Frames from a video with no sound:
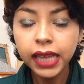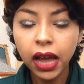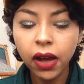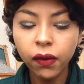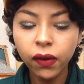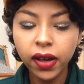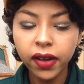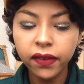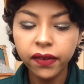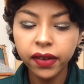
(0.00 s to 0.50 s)

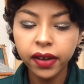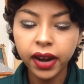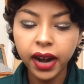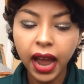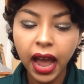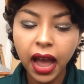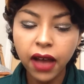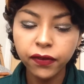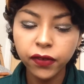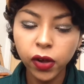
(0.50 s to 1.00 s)
However,
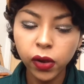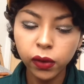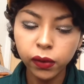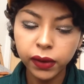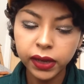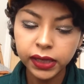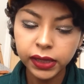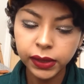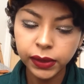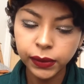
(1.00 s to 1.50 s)
I've
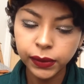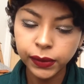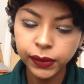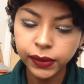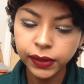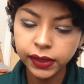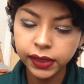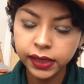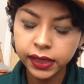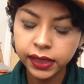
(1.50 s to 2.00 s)
always used